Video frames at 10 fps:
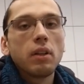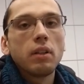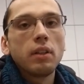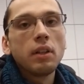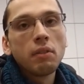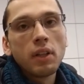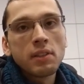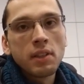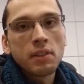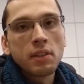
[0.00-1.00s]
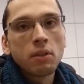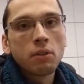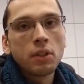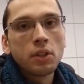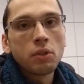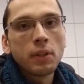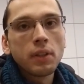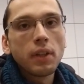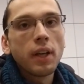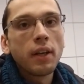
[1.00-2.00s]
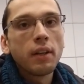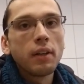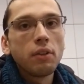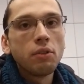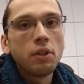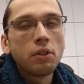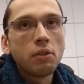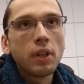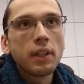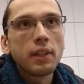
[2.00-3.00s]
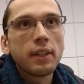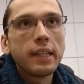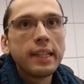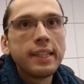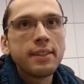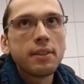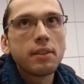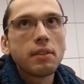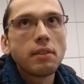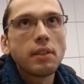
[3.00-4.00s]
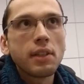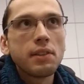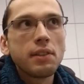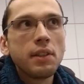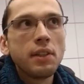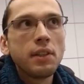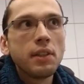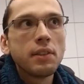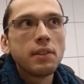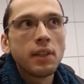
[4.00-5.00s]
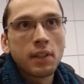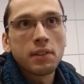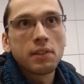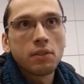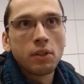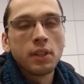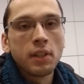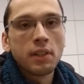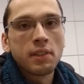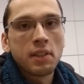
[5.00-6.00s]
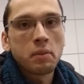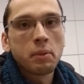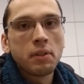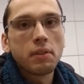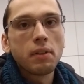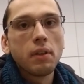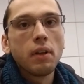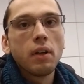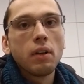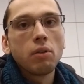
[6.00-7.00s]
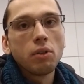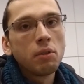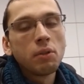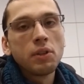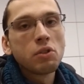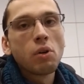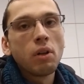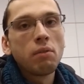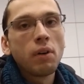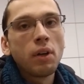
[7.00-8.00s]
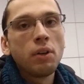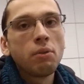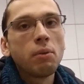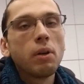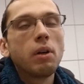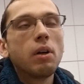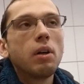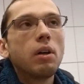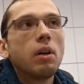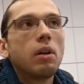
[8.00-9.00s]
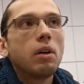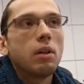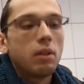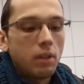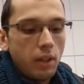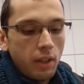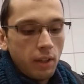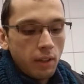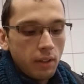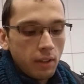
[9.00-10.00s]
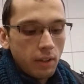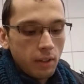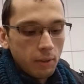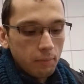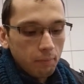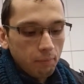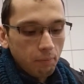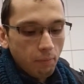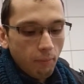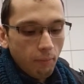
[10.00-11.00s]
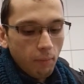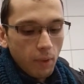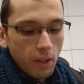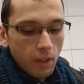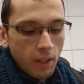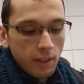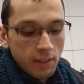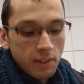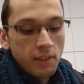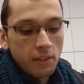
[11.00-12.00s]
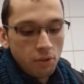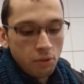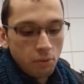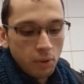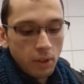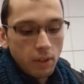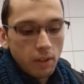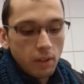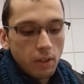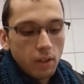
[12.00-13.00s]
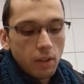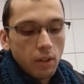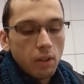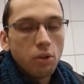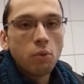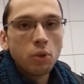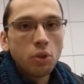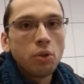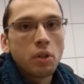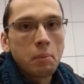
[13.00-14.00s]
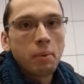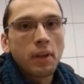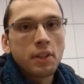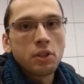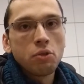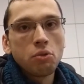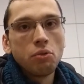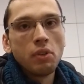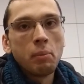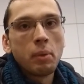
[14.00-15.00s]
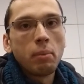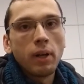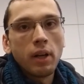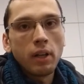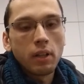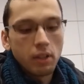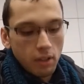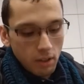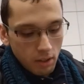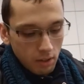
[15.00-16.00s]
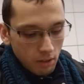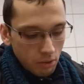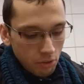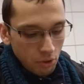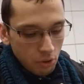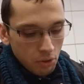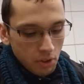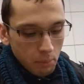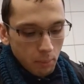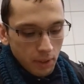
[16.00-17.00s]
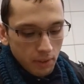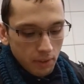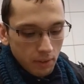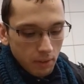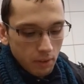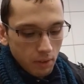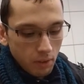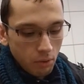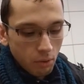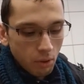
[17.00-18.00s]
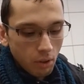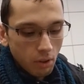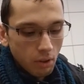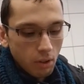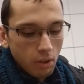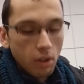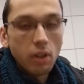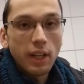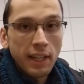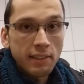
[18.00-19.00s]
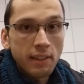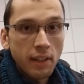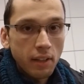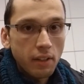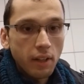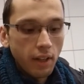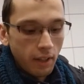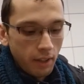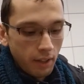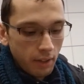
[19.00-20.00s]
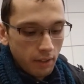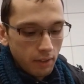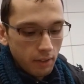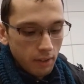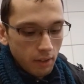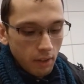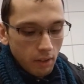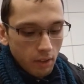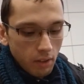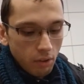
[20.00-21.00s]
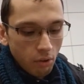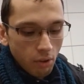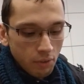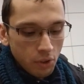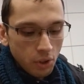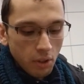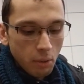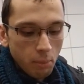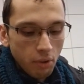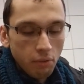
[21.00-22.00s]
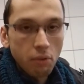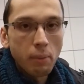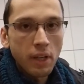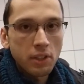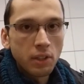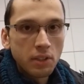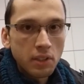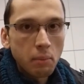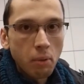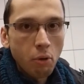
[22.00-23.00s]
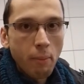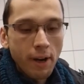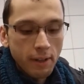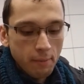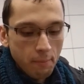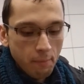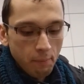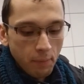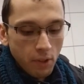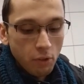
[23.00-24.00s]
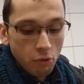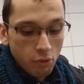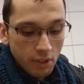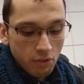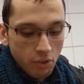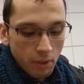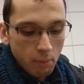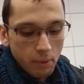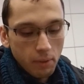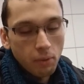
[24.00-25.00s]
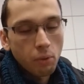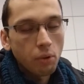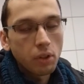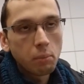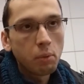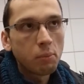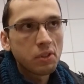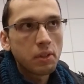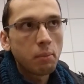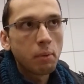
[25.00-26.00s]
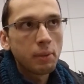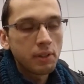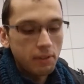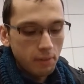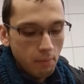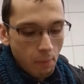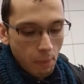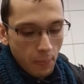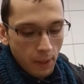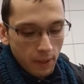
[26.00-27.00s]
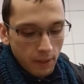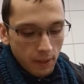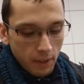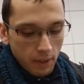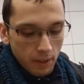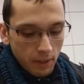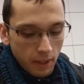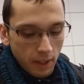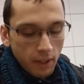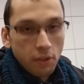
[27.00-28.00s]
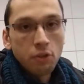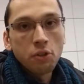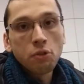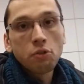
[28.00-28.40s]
They will assess according to it, and you need to get at least 66 to get an assessment, or they will disqualify you. And as I said, you will do application through Dream Apply. You need to submit your essay and your official copy of your bachelor's diploma, your transcript or diploma supplement, and you need to